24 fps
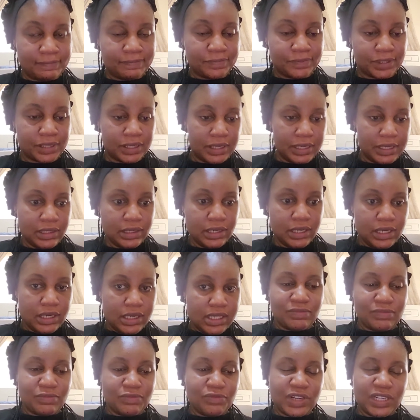Okay,
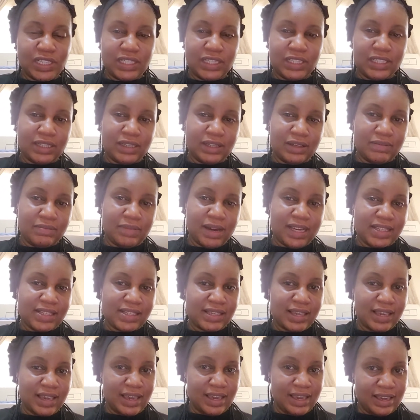really, my
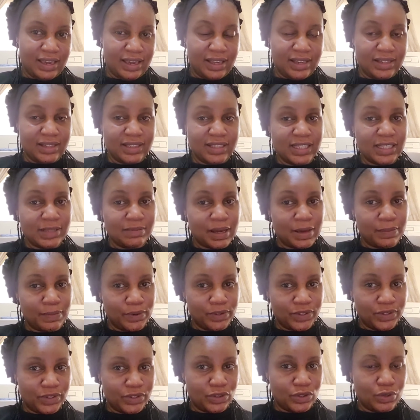take, and this is my
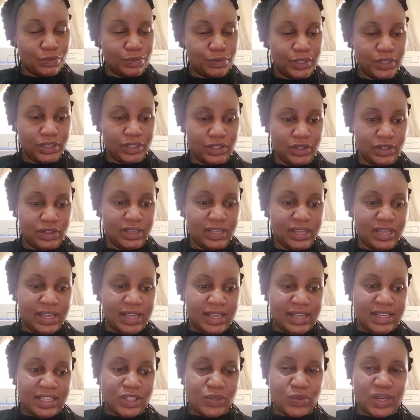personal opinion,
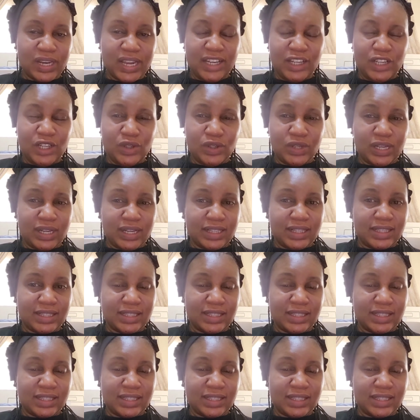is when I look at